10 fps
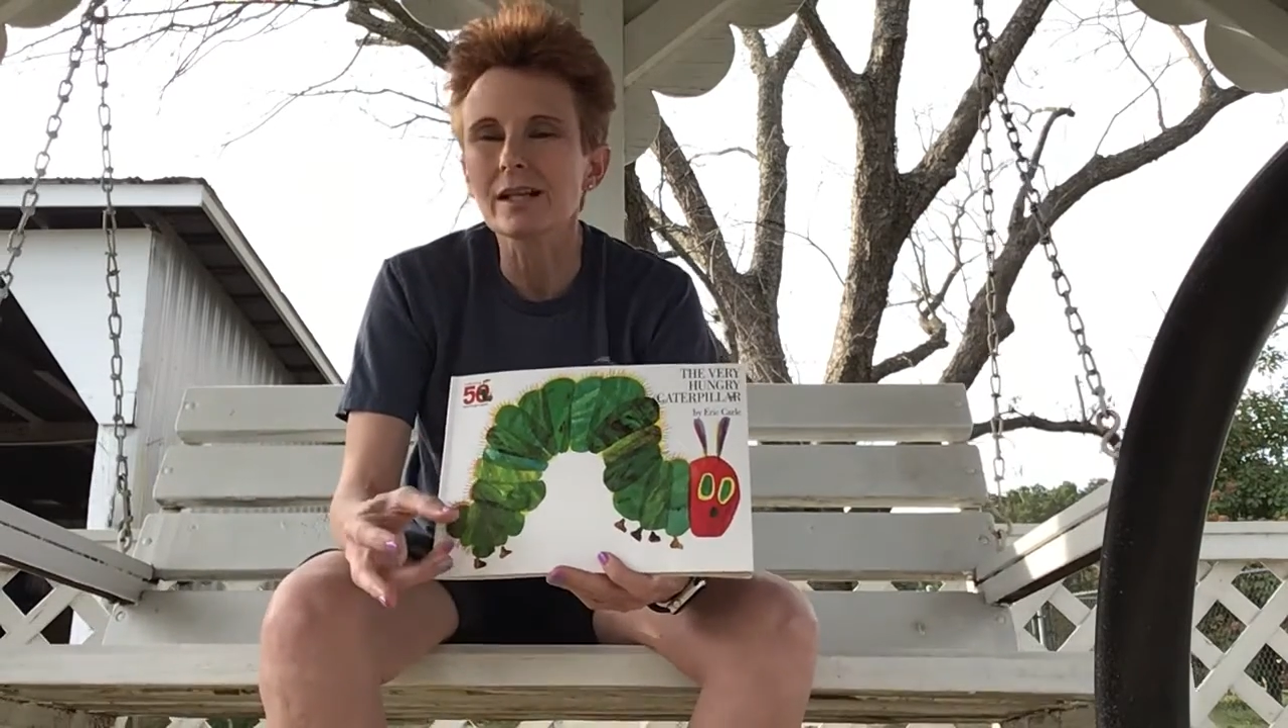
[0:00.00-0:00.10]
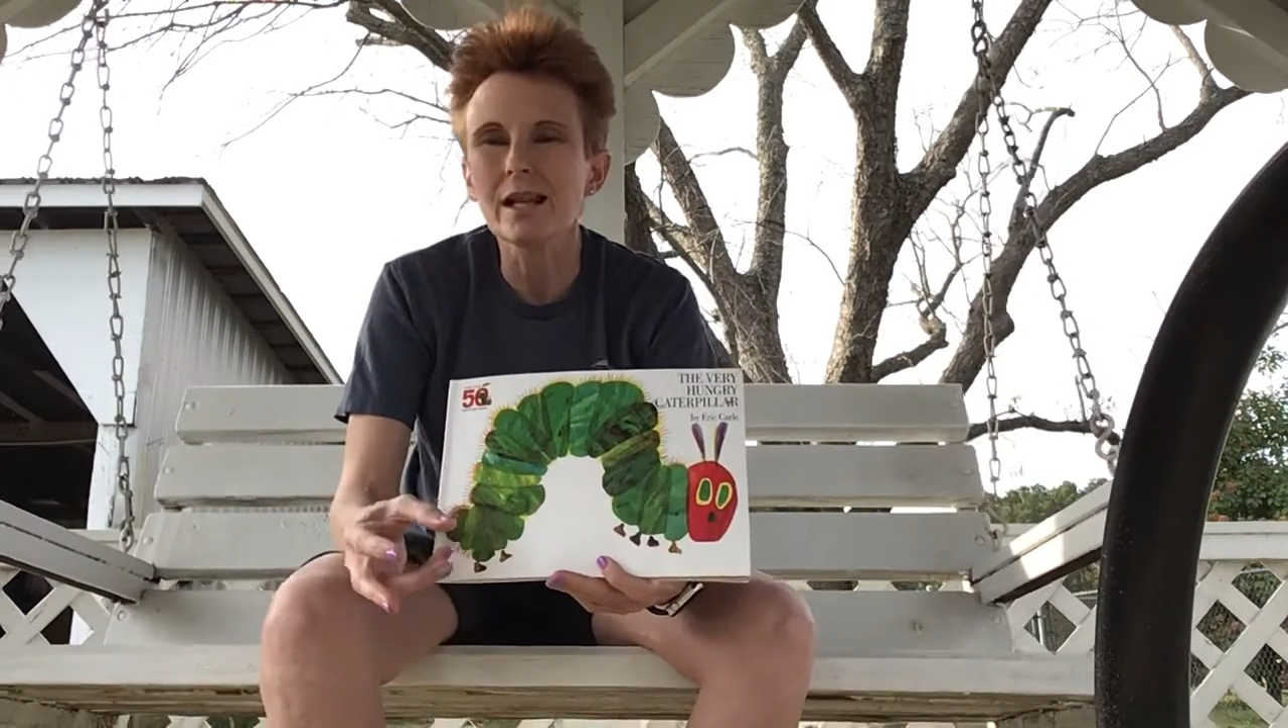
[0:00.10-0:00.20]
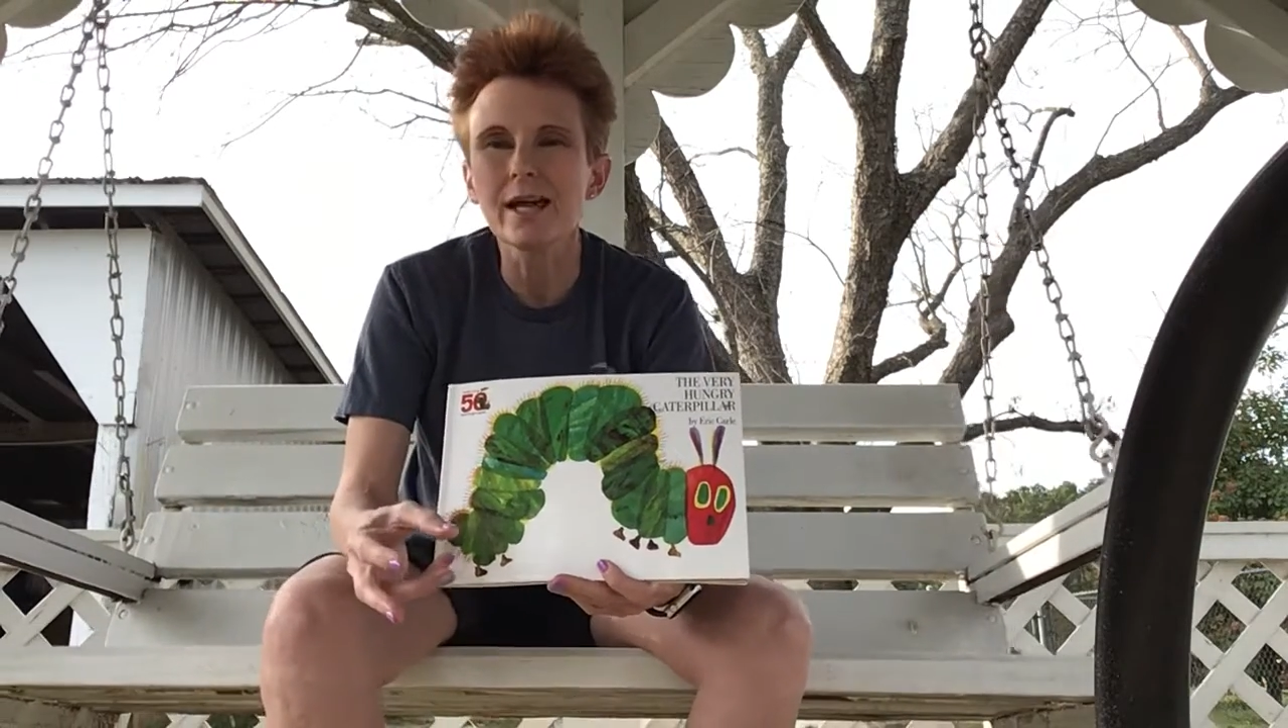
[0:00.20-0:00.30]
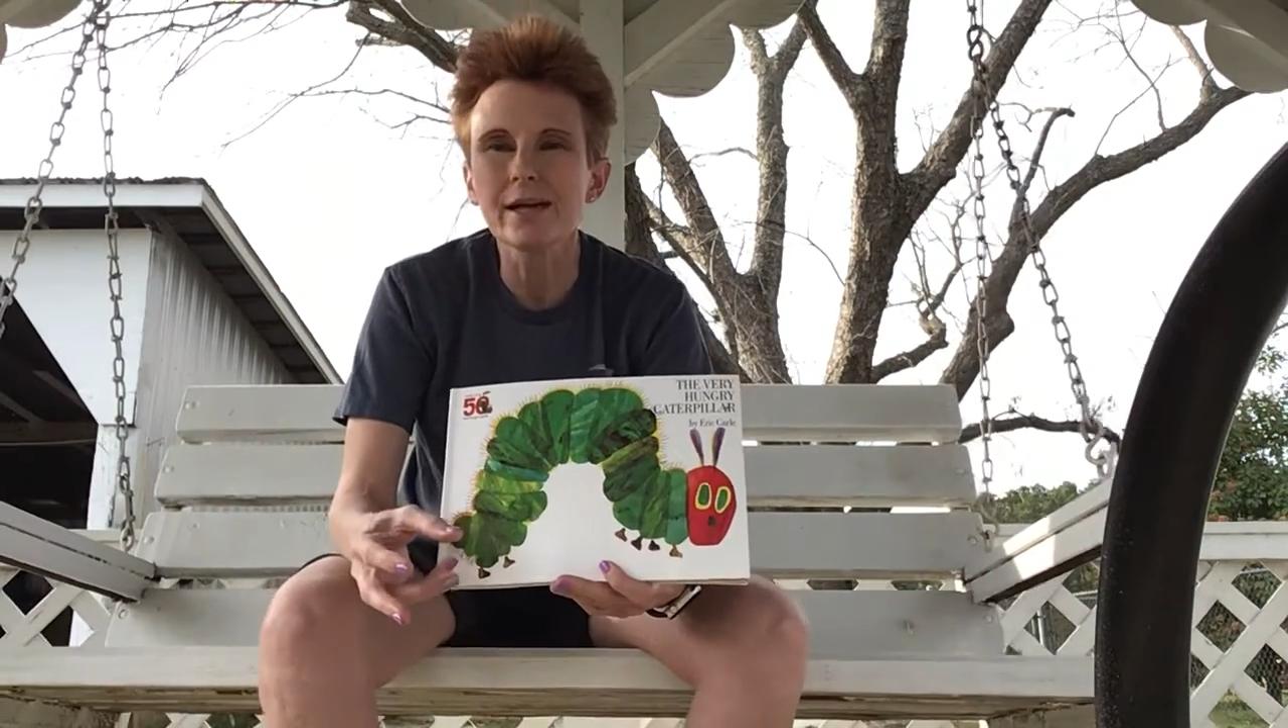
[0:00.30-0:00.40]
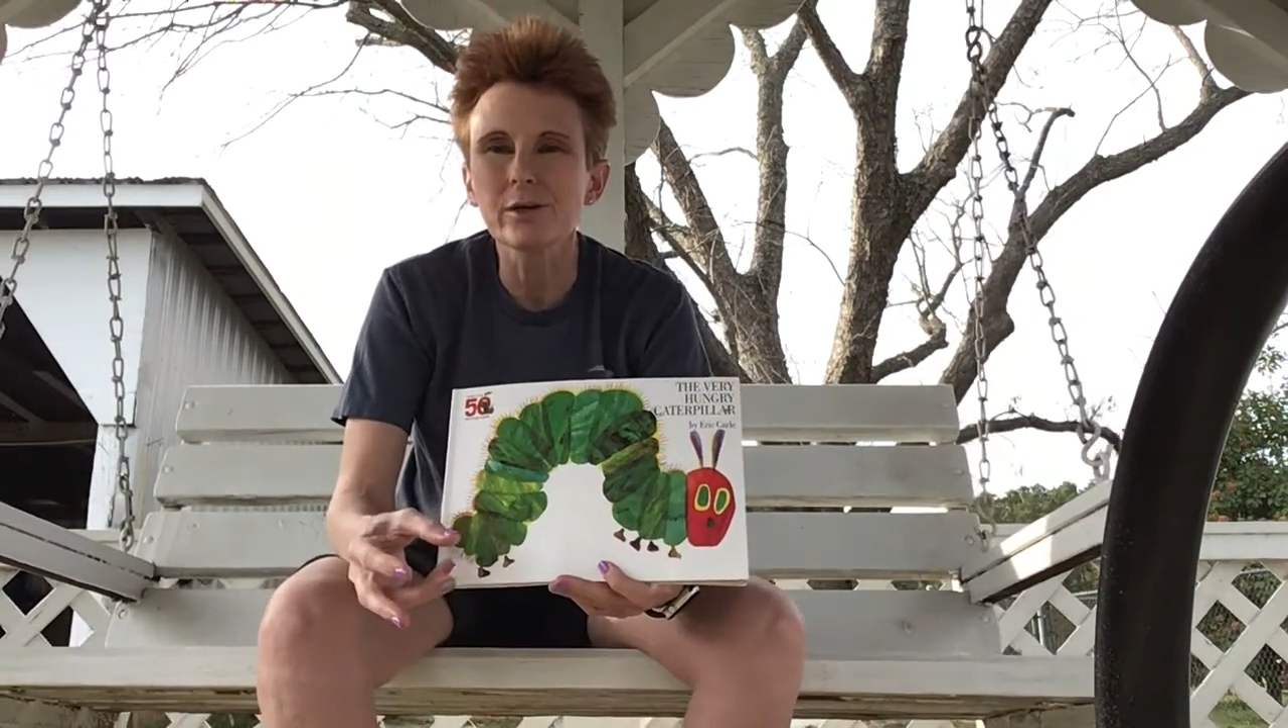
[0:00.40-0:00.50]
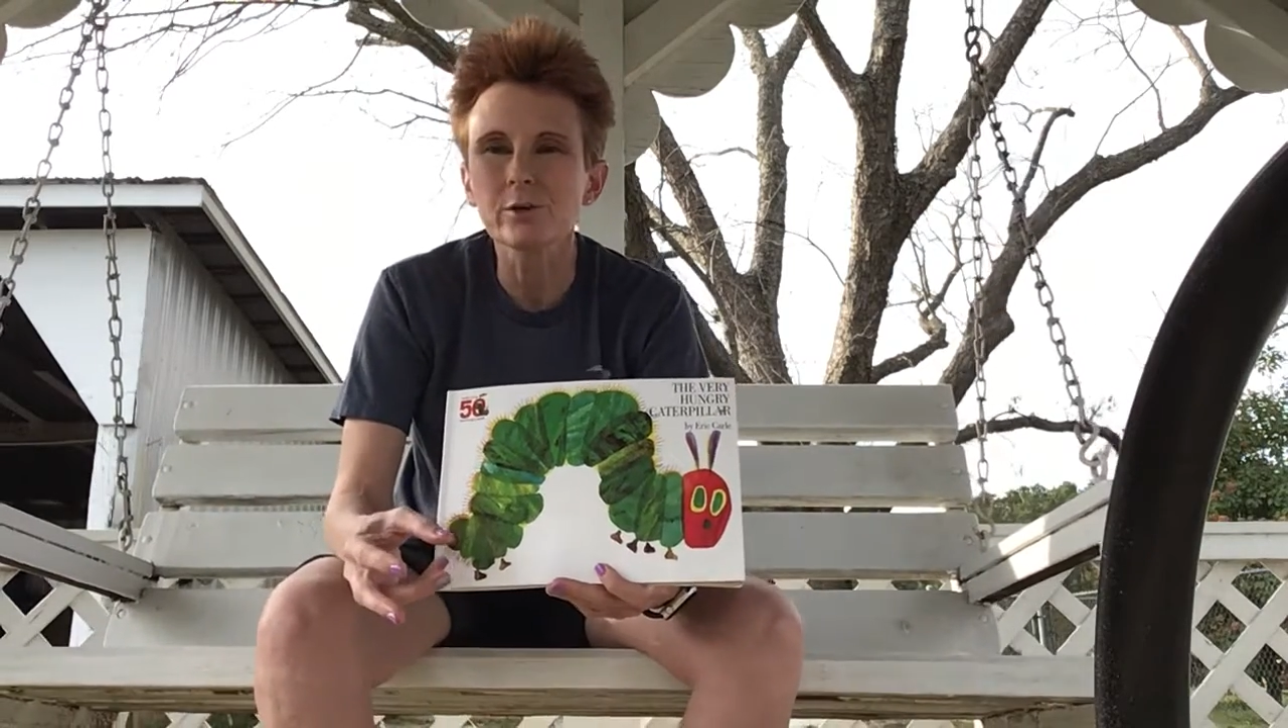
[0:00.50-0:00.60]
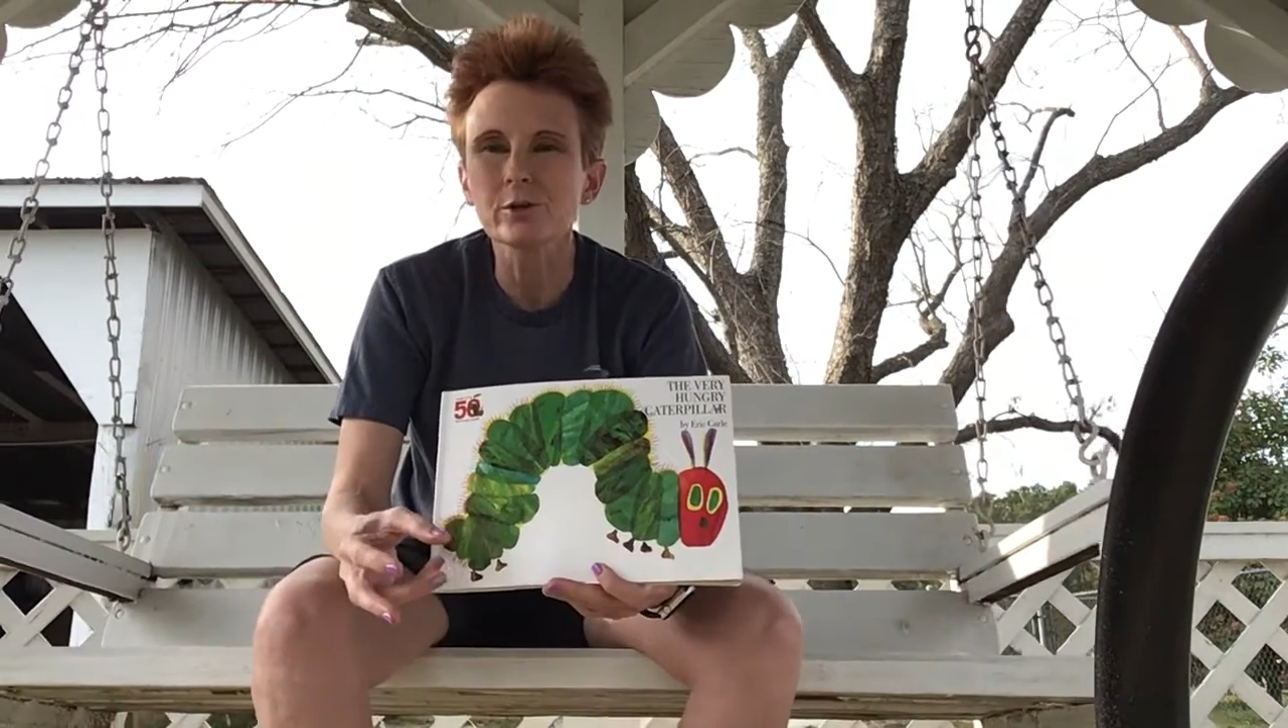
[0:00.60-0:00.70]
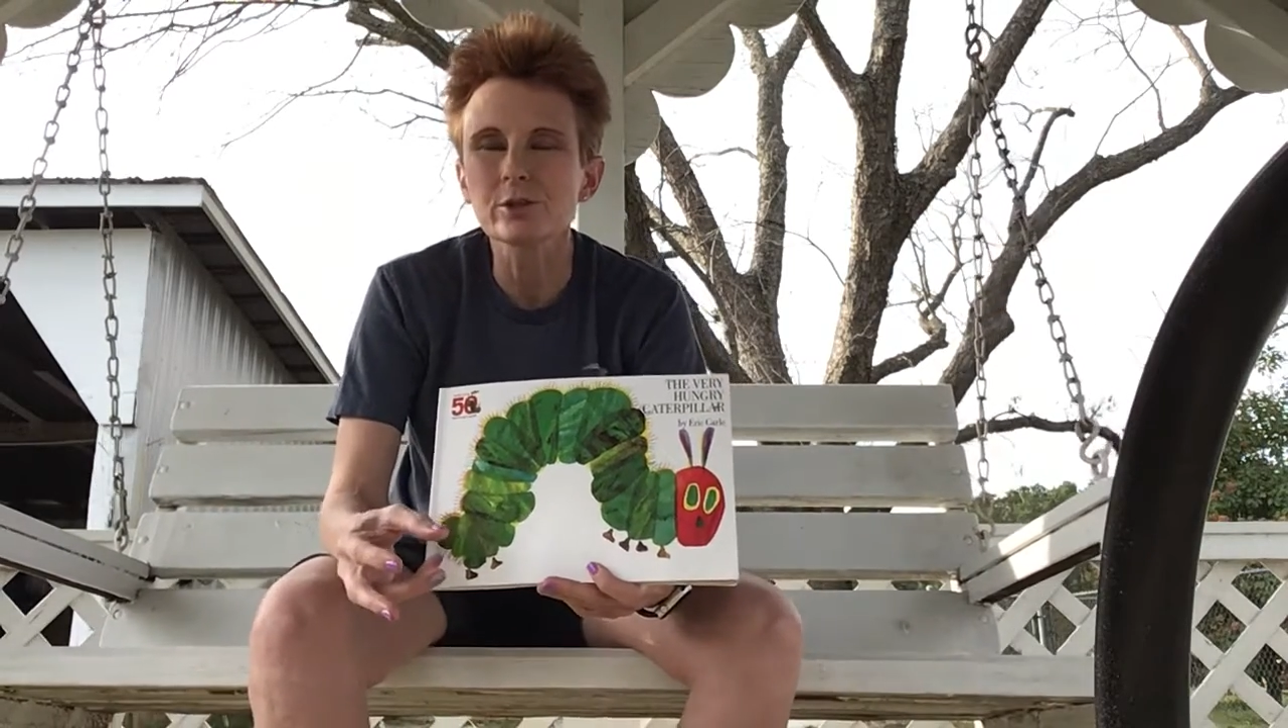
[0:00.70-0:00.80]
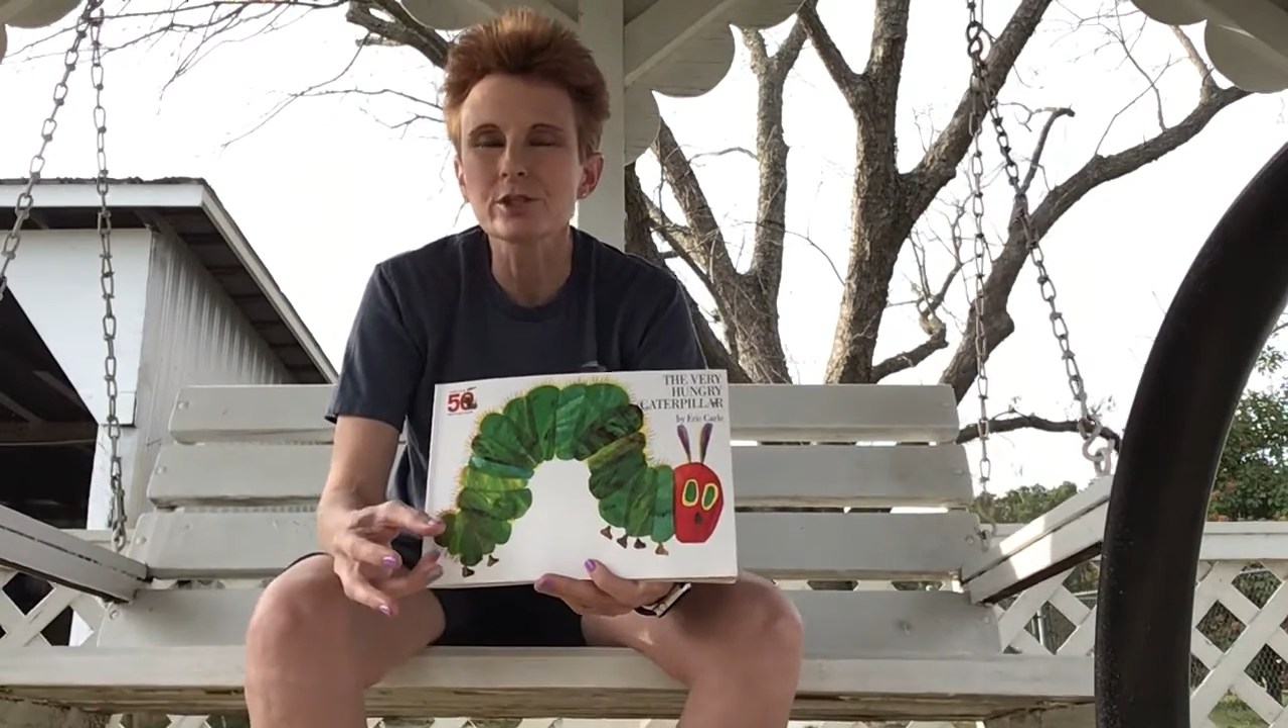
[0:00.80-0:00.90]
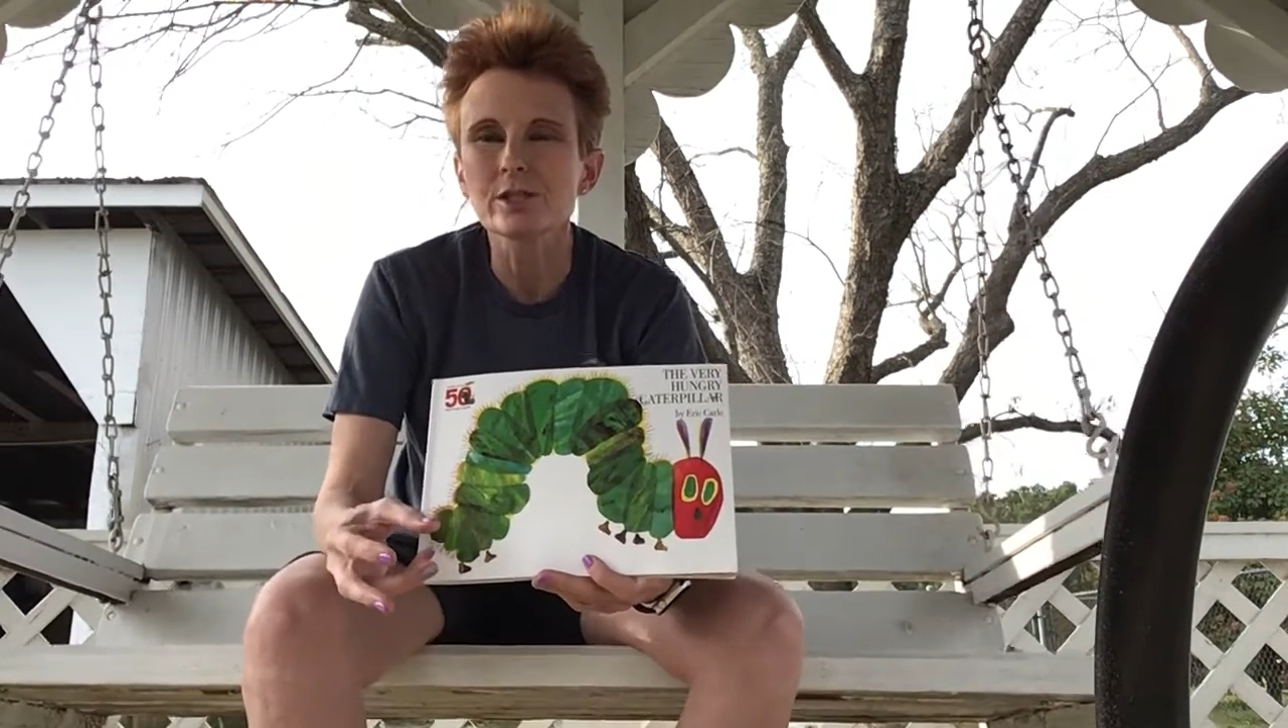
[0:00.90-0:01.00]

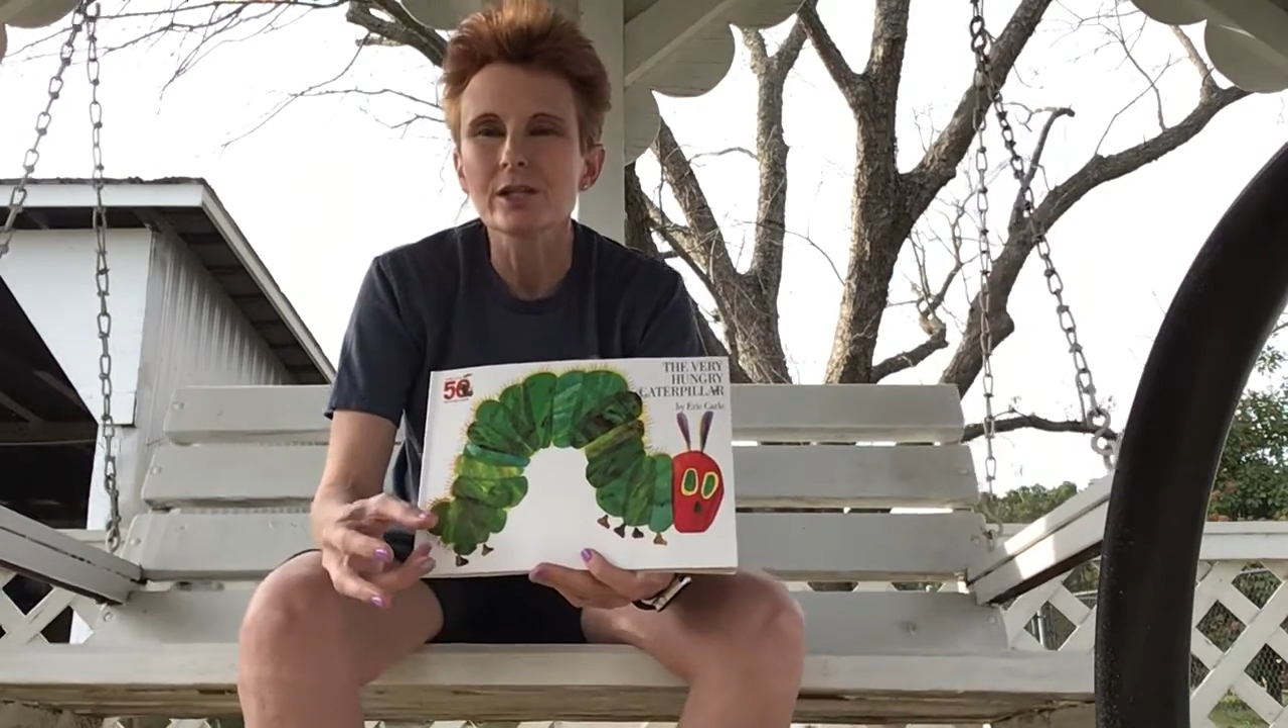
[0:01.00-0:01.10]
letters